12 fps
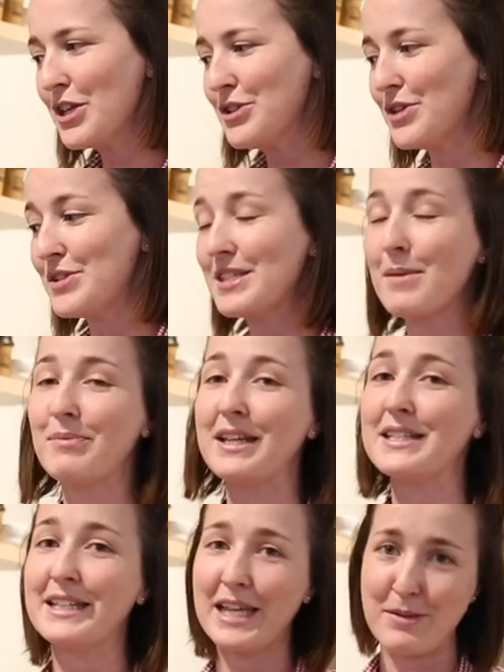So it's
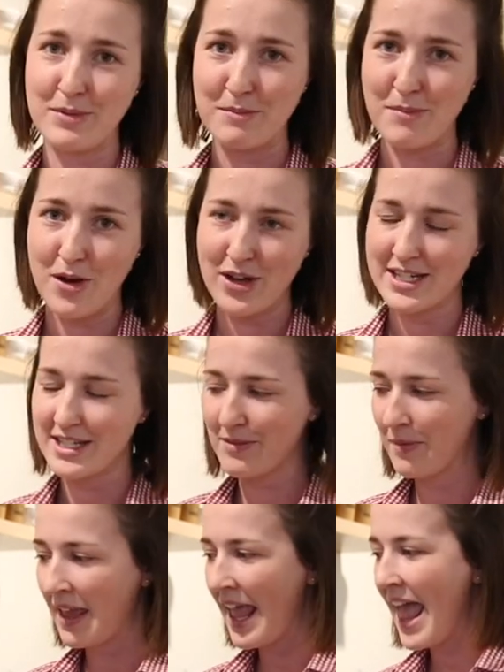something to keep in mind.
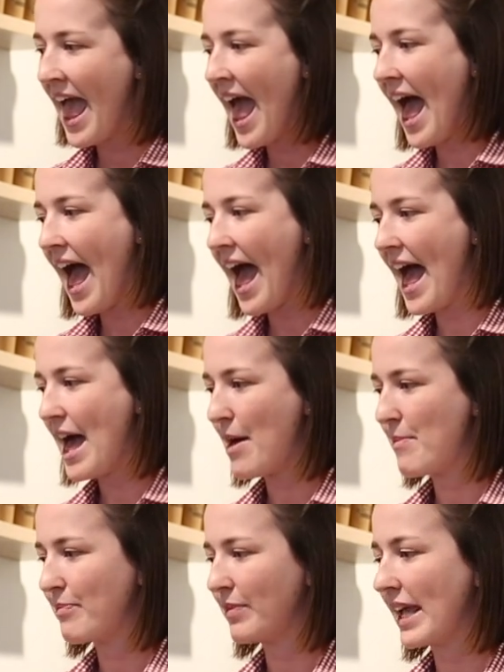
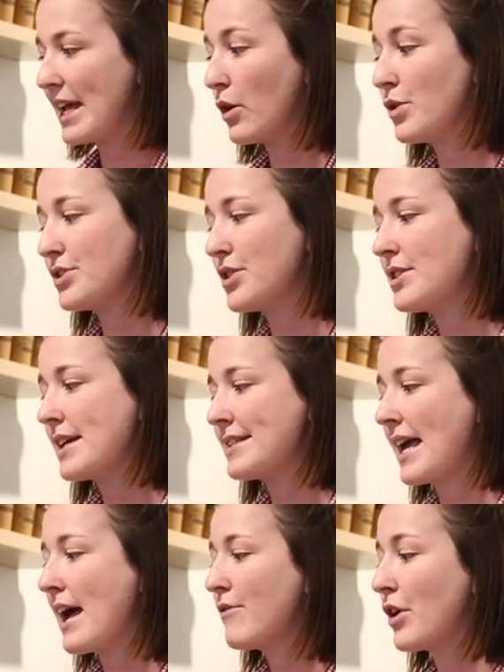It also
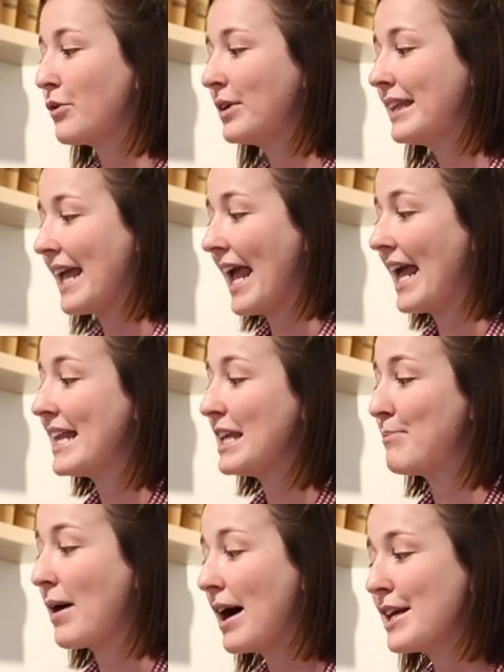does have a really
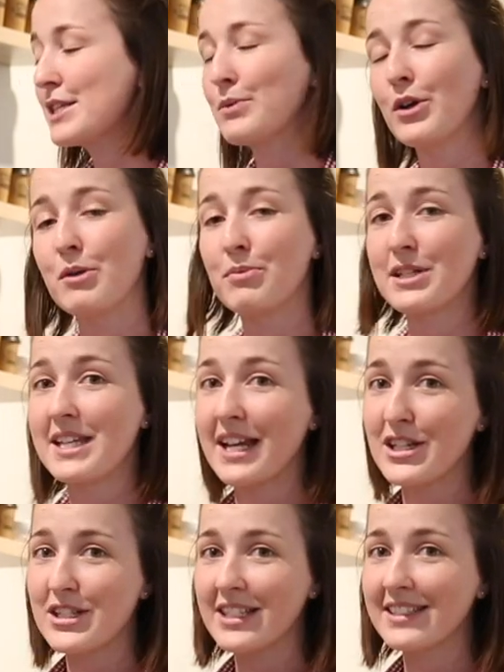handy password
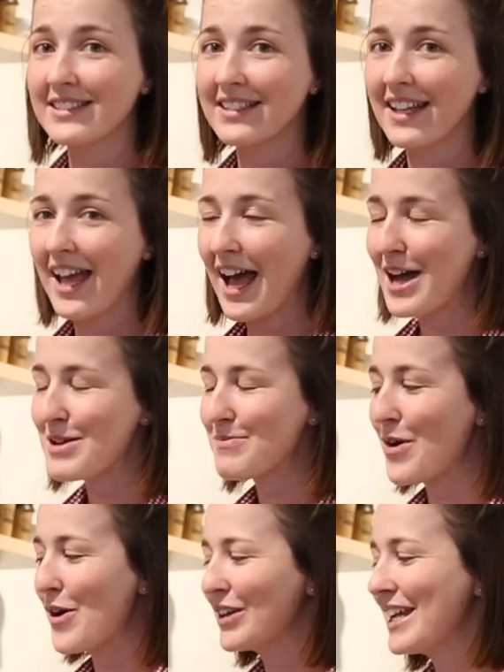protection
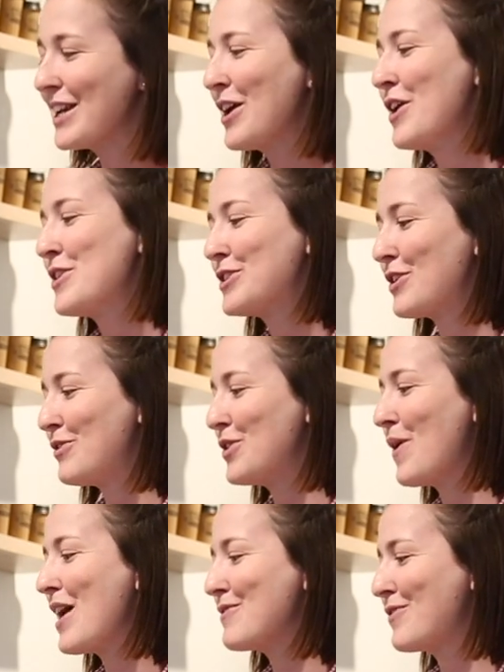on it. So if
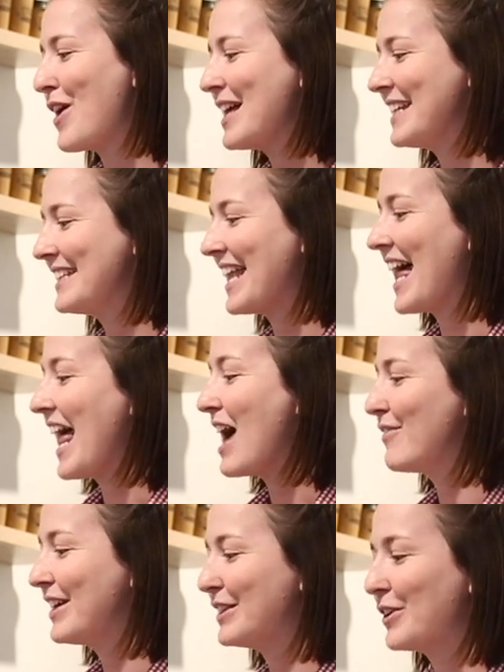you are finding that
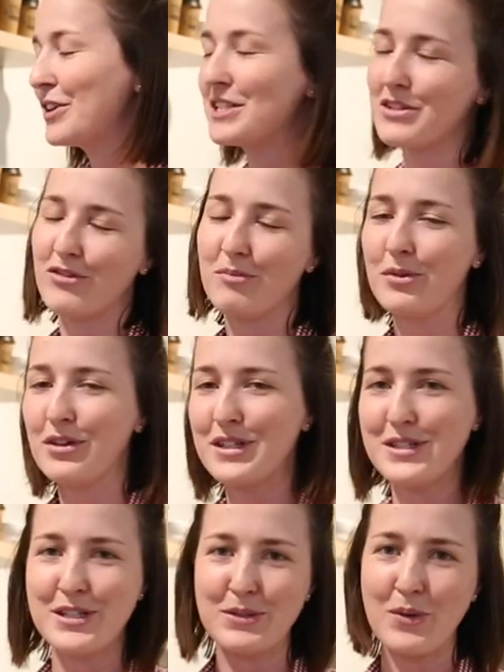having a lot of different
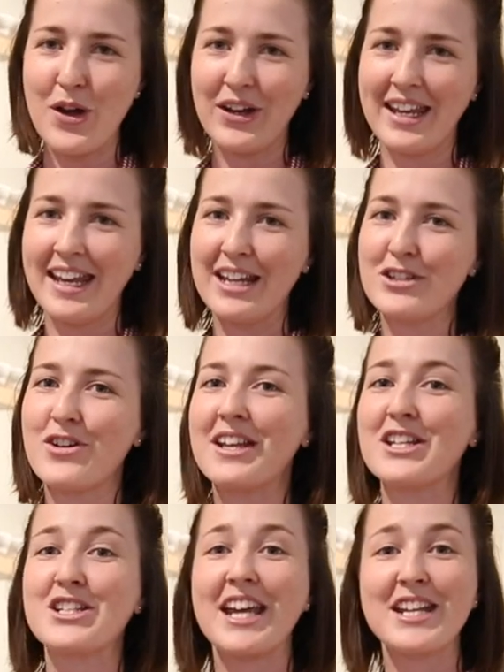baristas working and
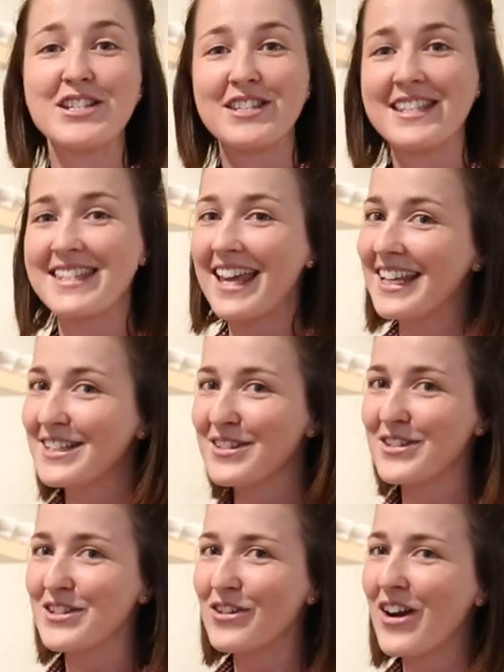trying to change the settings
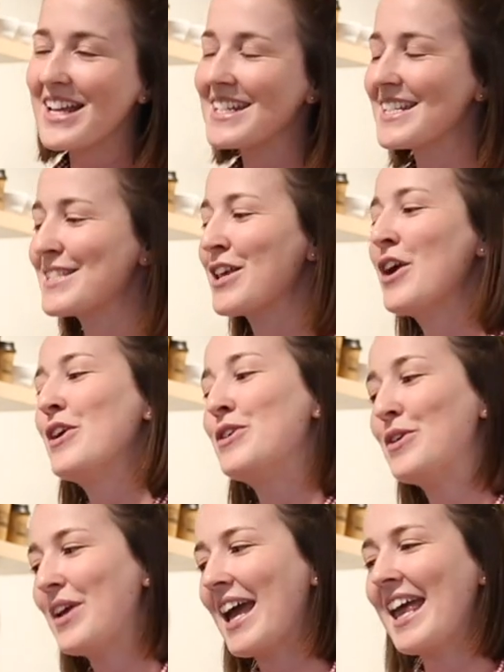on the grinders,
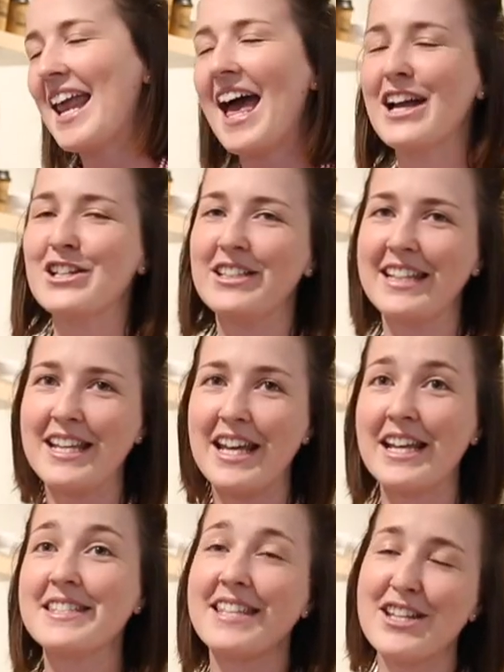you can actually
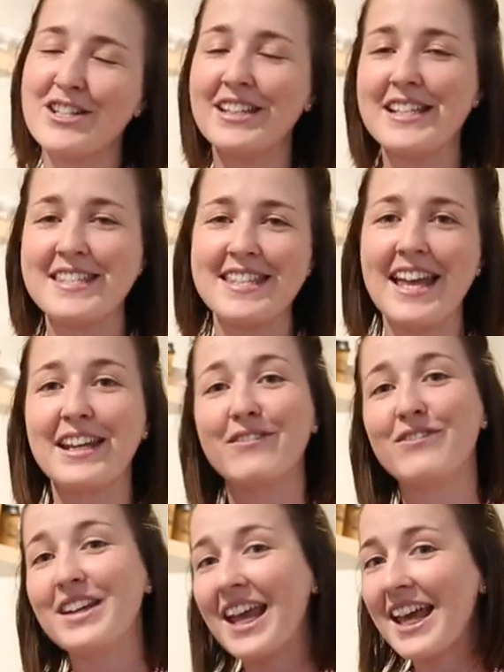essentially set
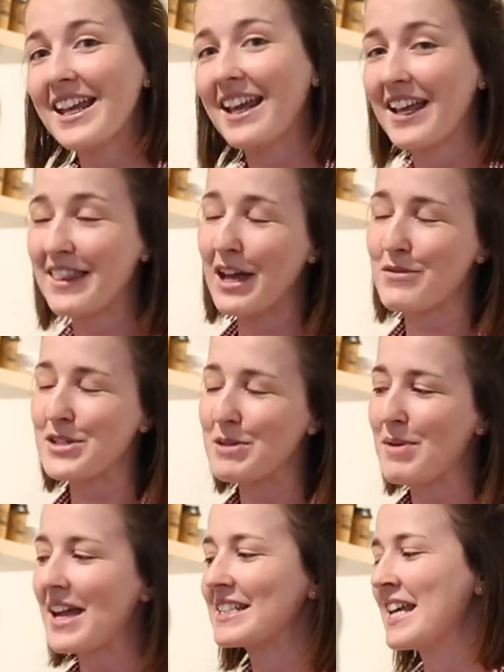and forget in that
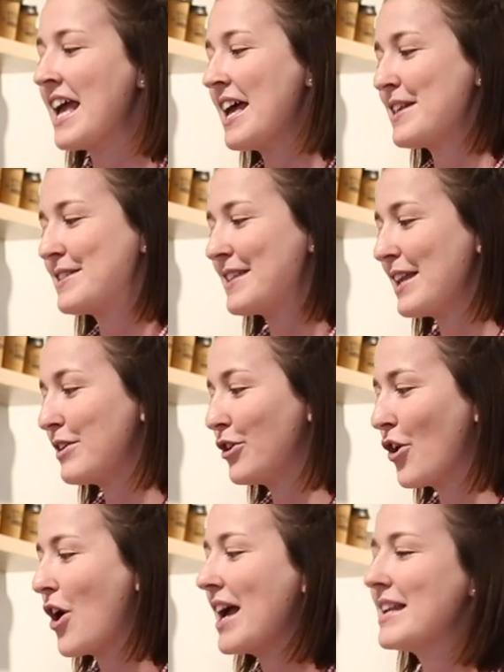respect. Set your
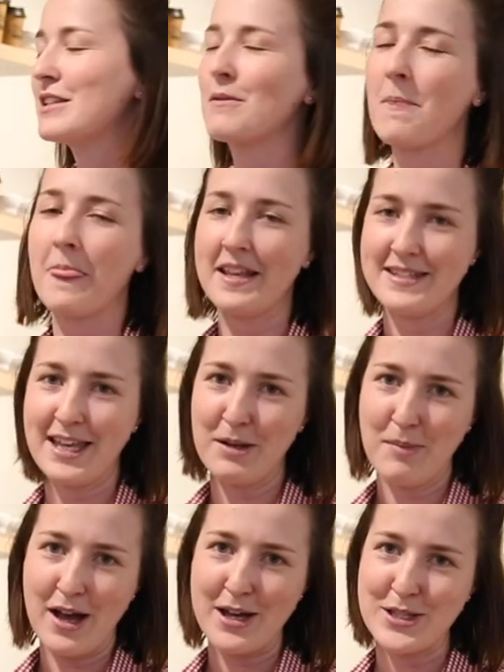grind, set
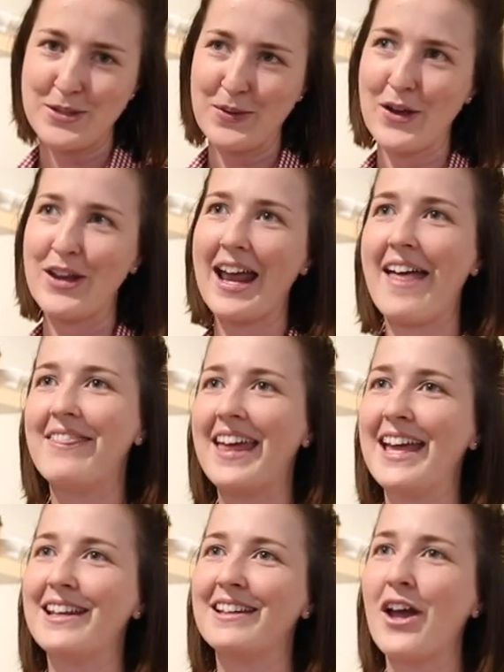a password, and
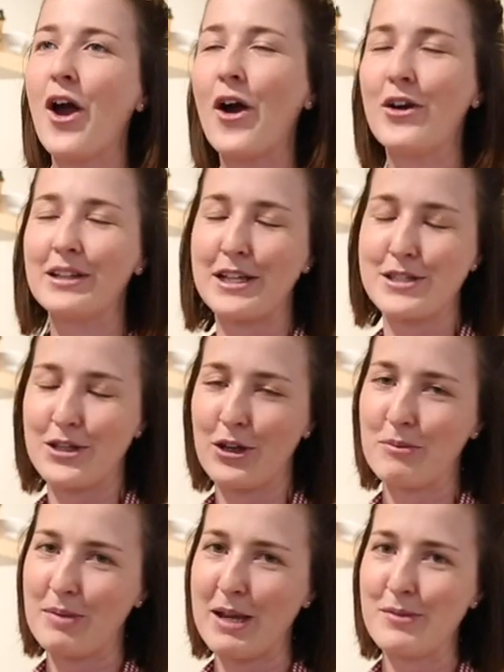then only
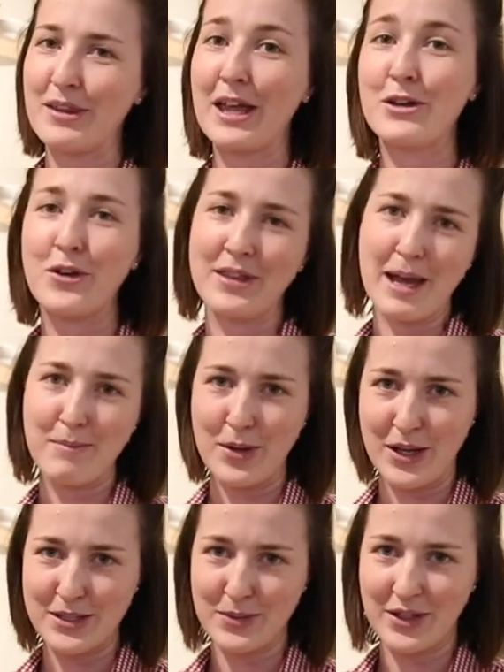certain people that know that
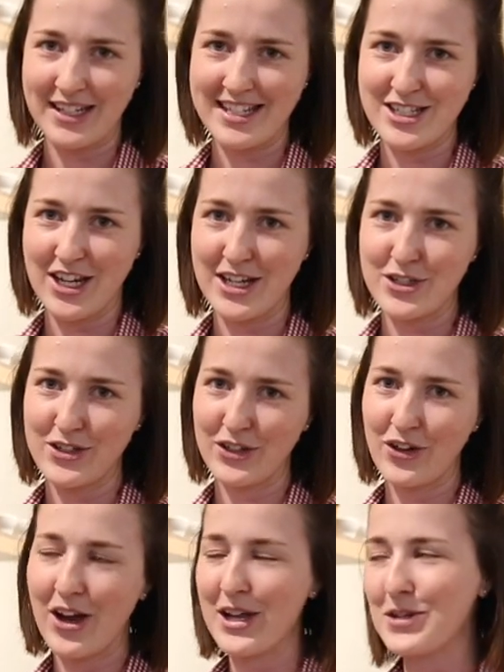password can change the
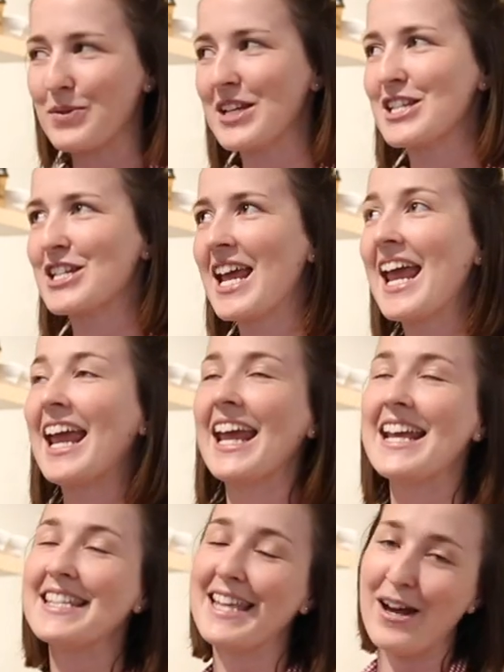grind, which
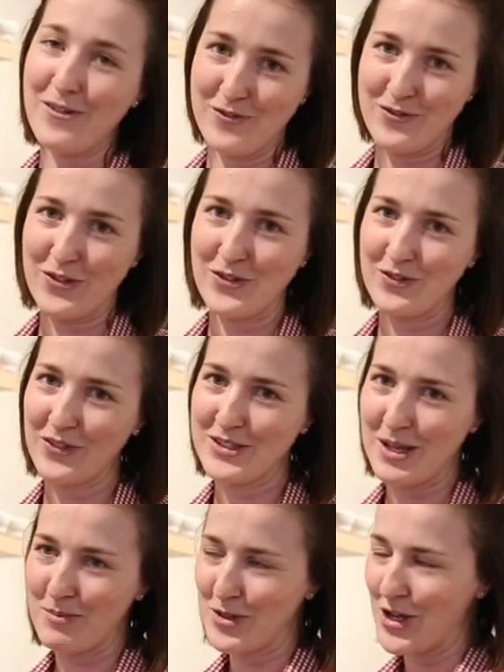is helpful
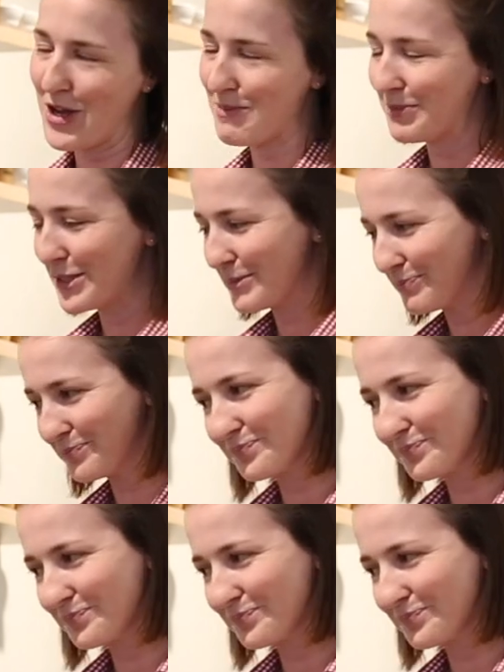sometimes.